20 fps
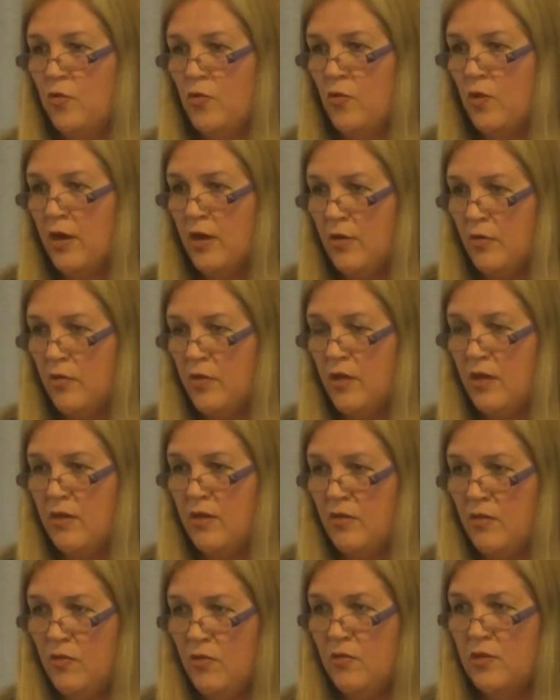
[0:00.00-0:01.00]
Who are
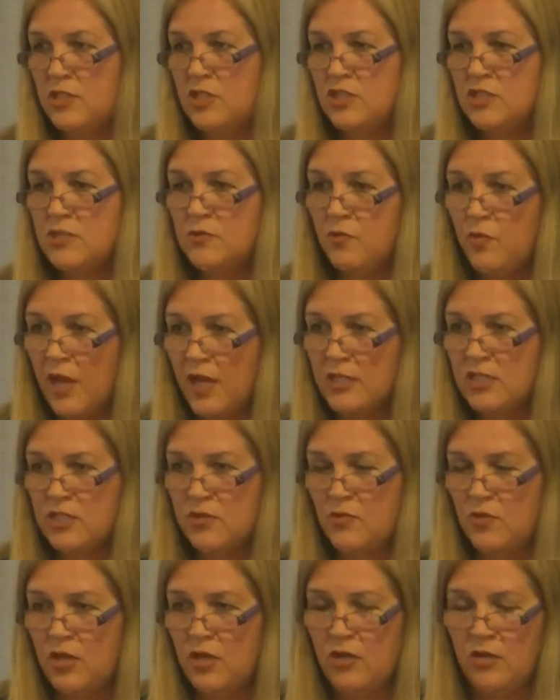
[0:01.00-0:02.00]
we? Which
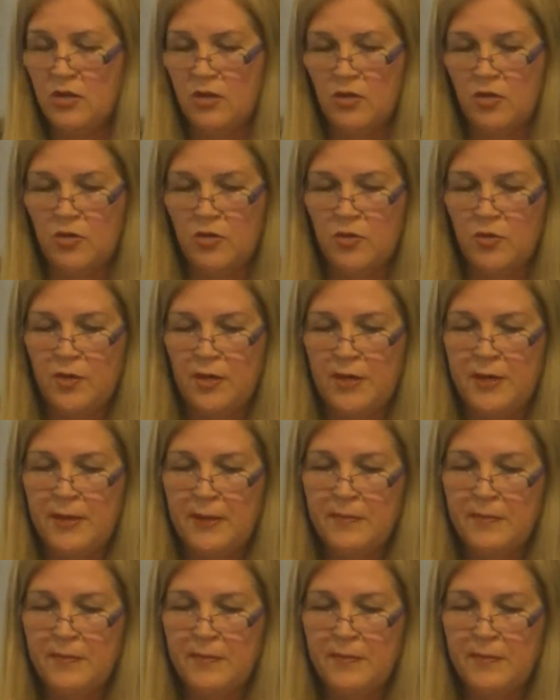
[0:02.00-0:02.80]
direction we're going to go?